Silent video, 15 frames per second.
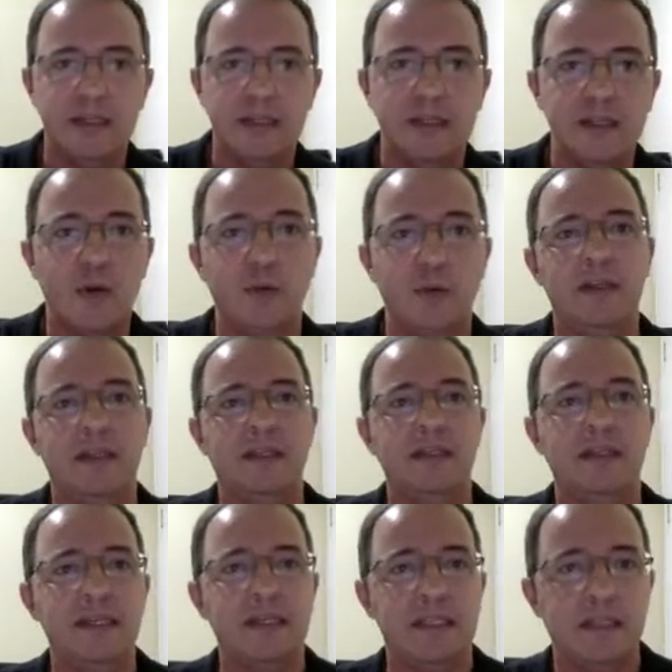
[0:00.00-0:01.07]
So in
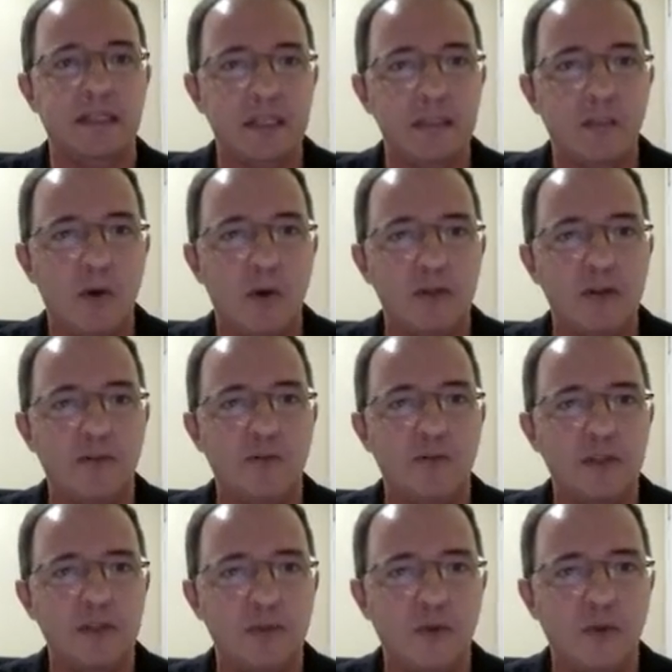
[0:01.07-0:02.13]
the standard model of
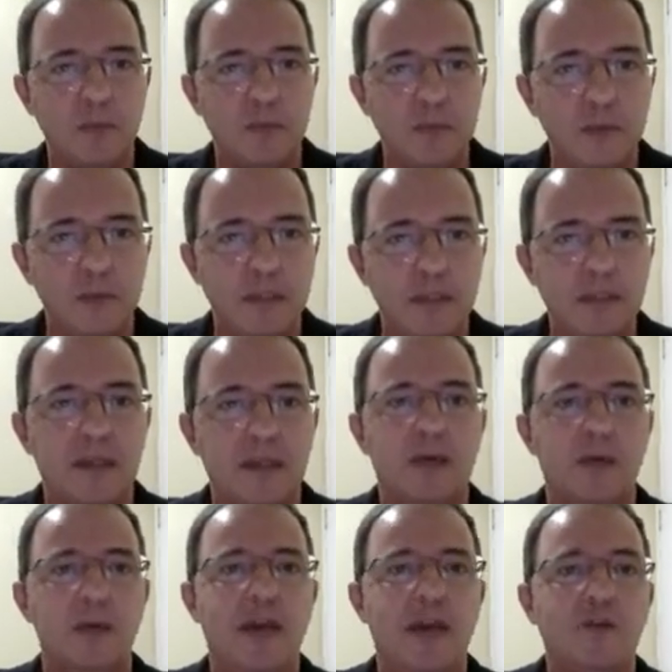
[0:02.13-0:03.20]
quantum computing,
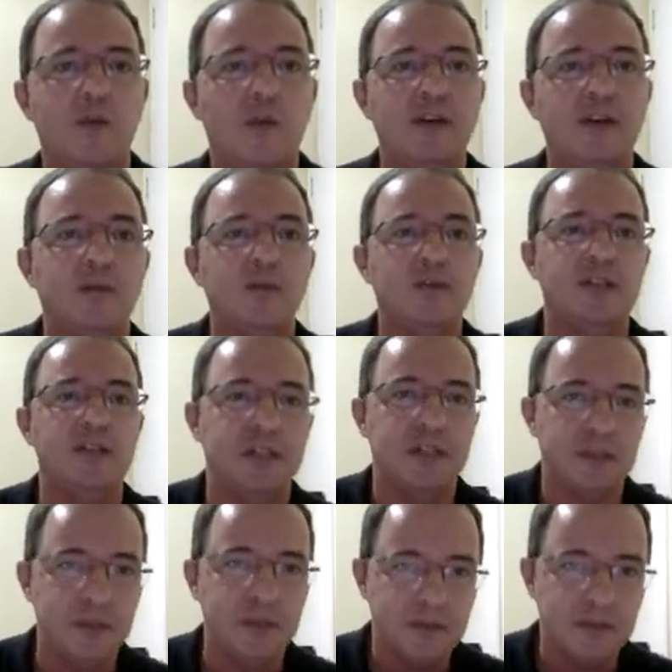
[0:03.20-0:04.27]
we have quantum
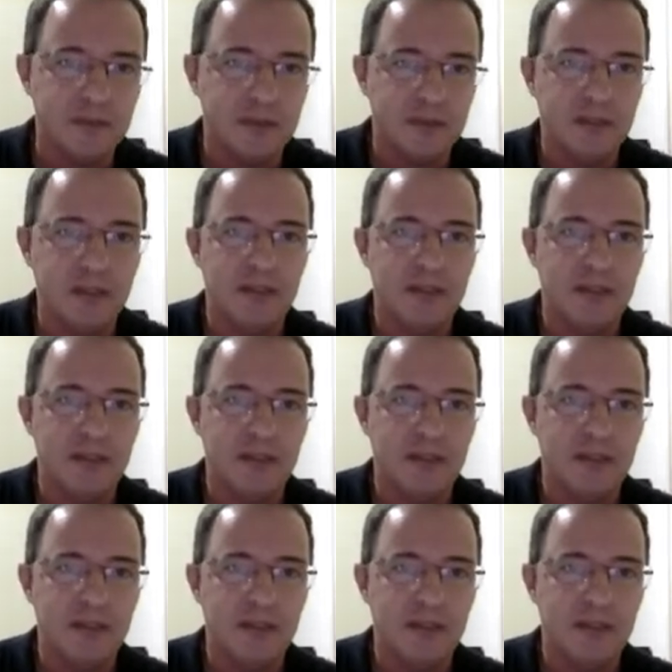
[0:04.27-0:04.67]
circuits.